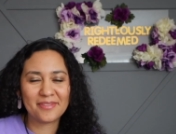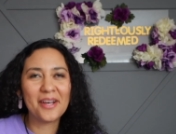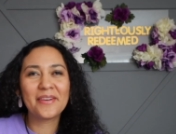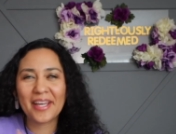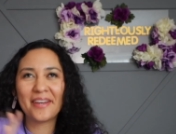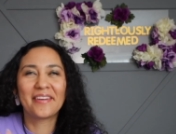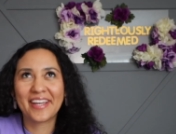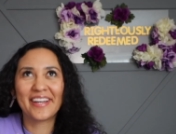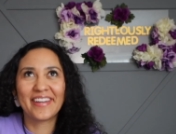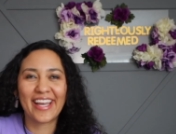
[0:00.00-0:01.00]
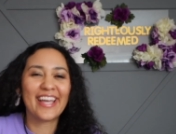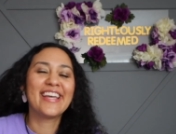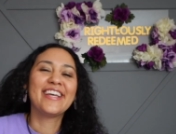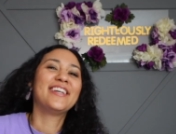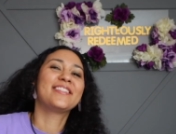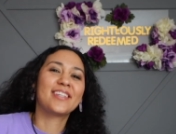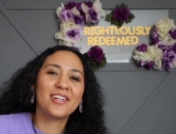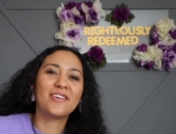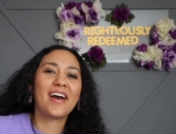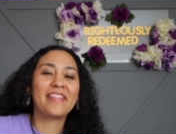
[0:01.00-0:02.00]
Okay, okay, okay. So
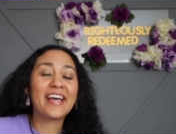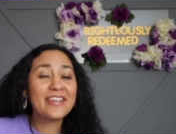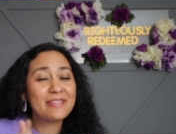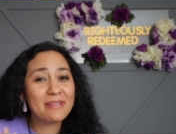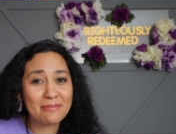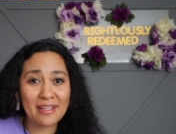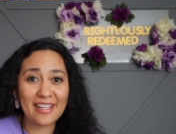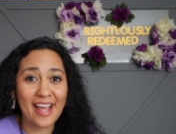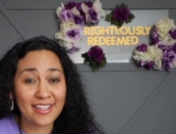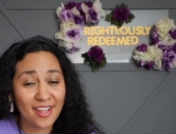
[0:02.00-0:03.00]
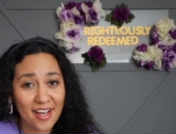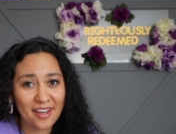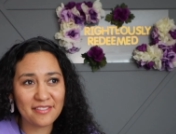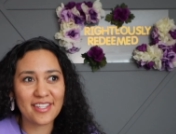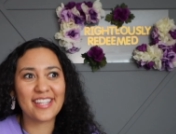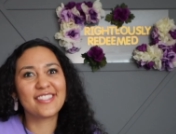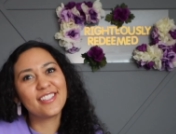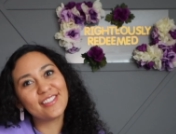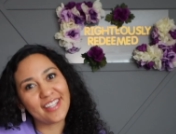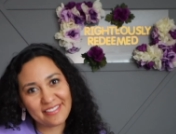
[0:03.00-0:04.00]
that used to be something I loved. I
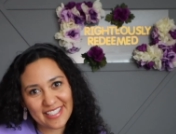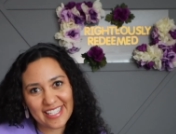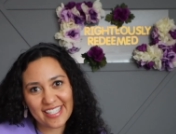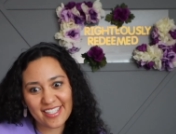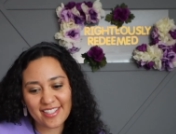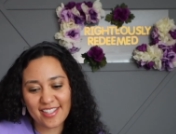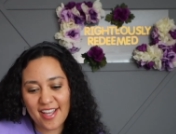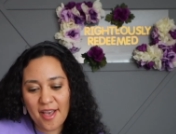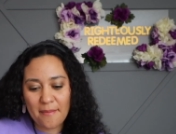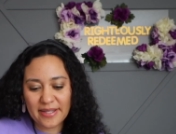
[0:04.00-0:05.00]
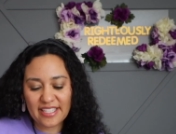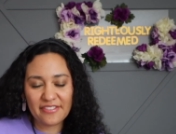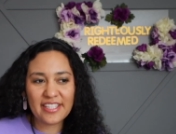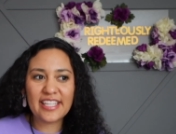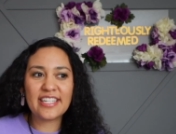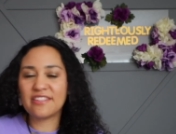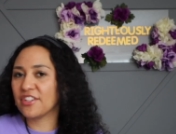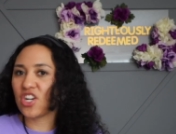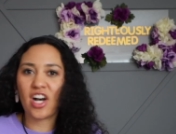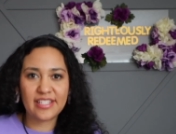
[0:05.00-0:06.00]
still loved dance, but definitely in a
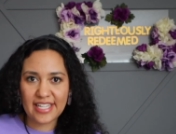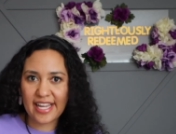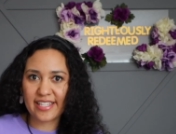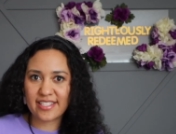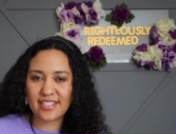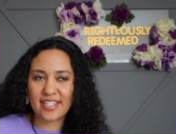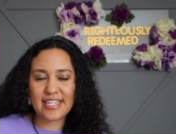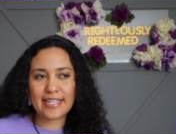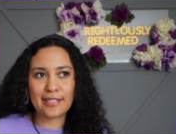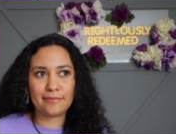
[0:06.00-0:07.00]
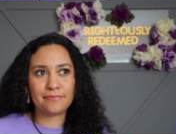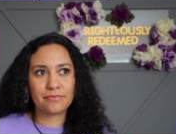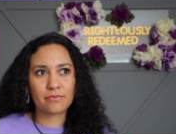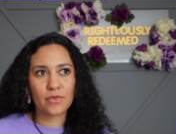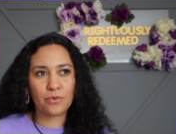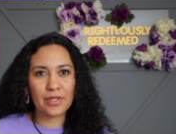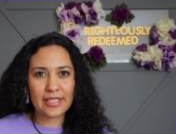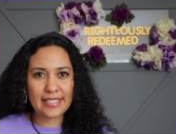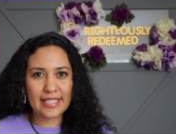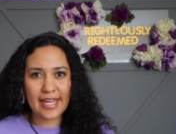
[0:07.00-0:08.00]
different context. Um,
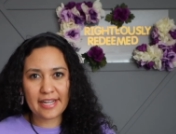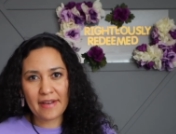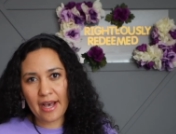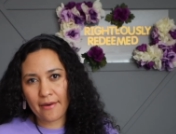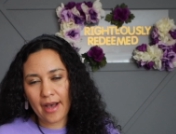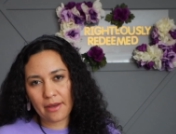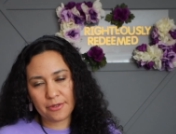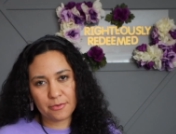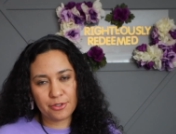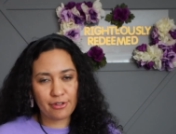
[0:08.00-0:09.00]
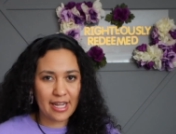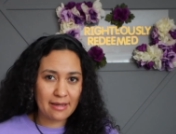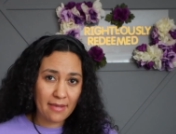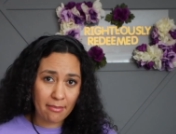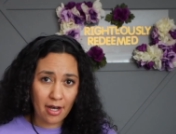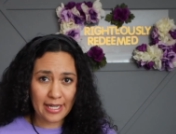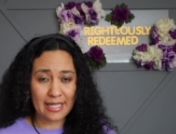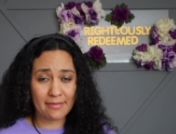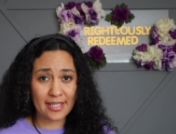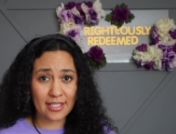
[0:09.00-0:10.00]
realizing kind of how I was portraying my body
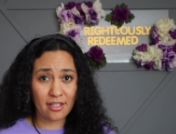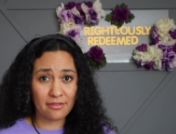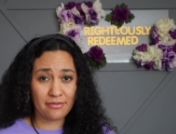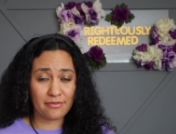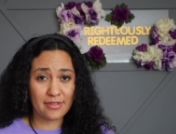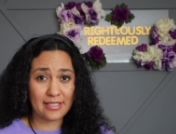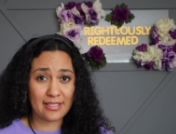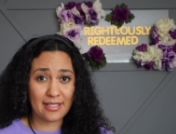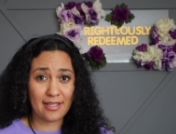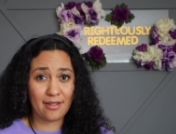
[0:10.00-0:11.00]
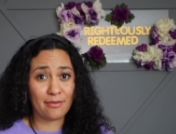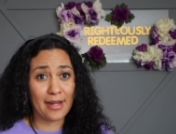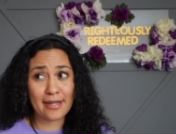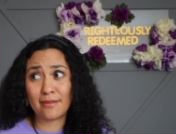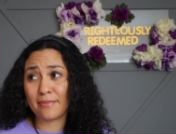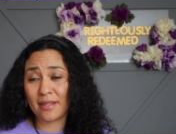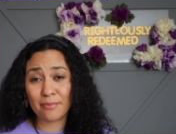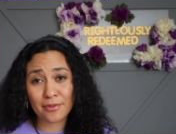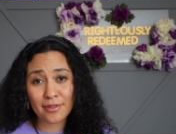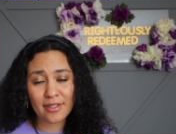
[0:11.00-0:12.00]
and myself to random
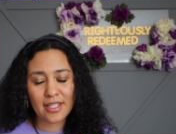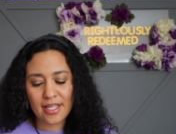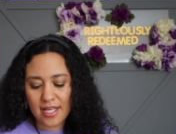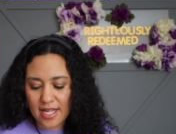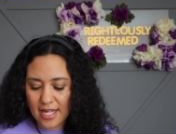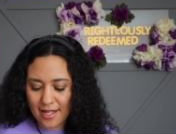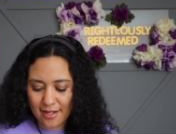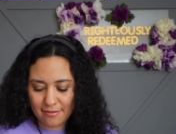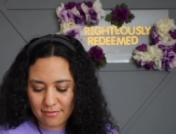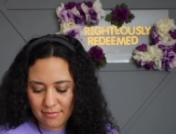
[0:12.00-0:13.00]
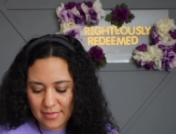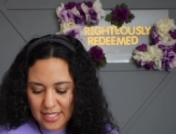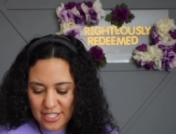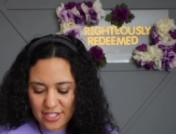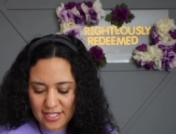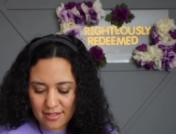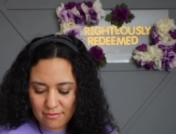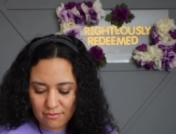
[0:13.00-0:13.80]
people. Um, it just